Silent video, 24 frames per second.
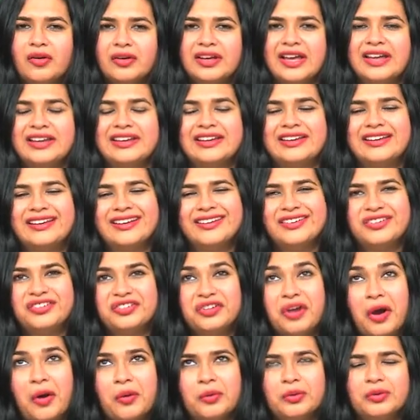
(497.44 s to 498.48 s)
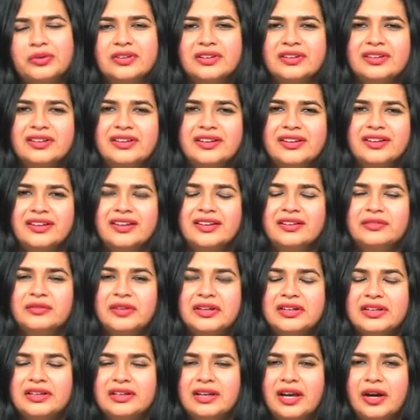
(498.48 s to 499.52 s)
and shout
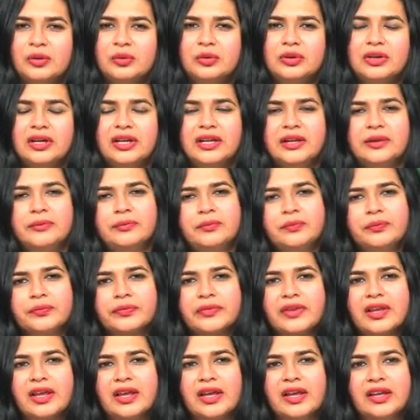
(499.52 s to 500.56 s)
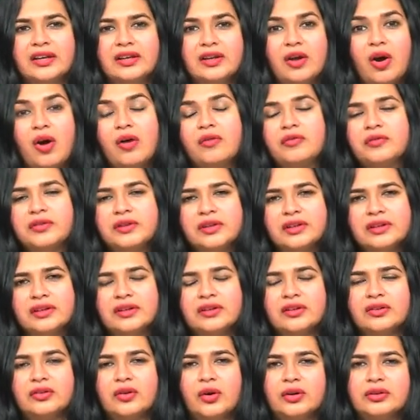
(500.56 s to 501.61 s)
very loudly and often
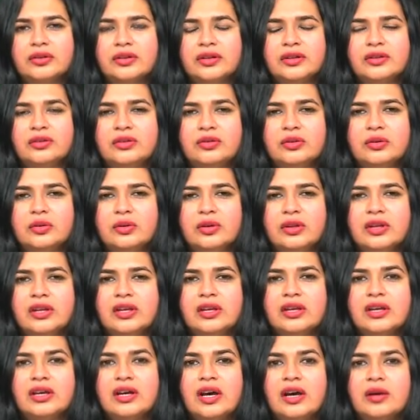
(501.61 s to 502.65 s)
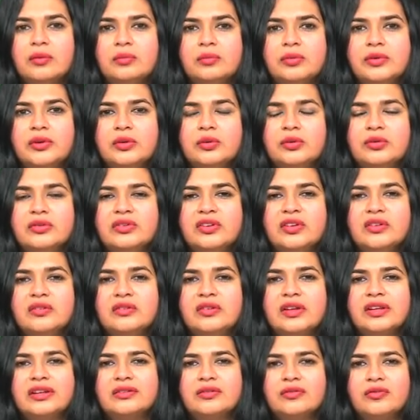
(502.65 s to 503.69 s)
resorting to abusive
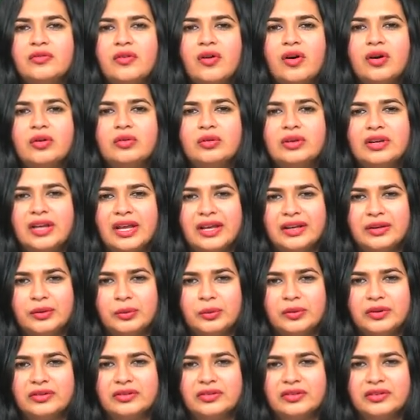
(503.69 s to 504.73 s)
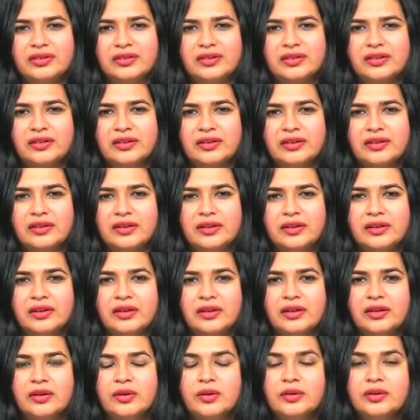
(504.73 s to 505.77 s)
and foul language.
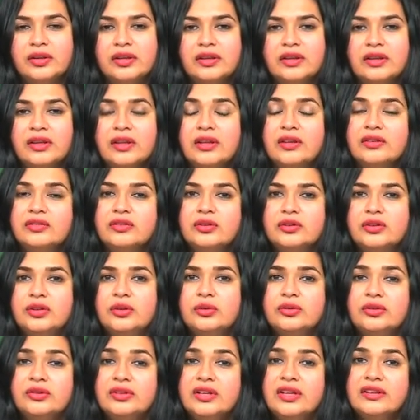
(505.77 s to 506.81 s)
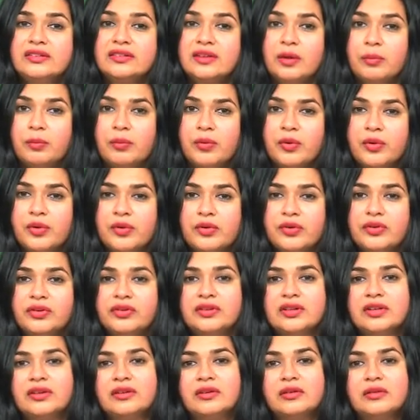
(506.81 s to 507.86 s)
Okay. So, due to the
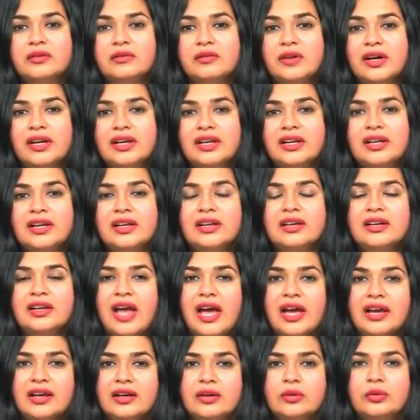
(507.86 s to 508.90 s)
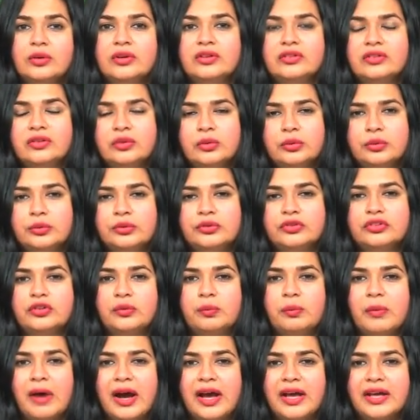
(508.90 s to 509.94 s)
supposed vulgar language used
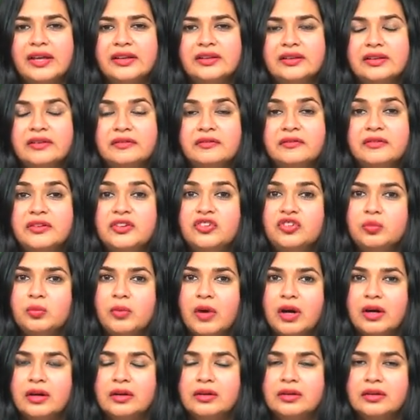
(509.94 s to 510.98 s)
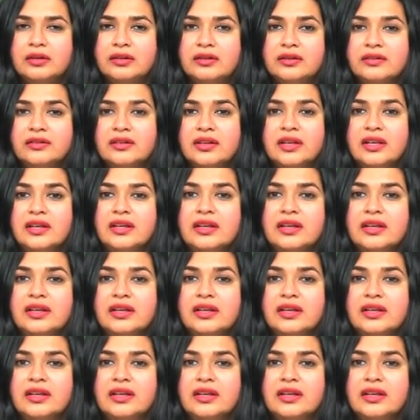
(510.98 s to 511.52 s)
by the fishmongers,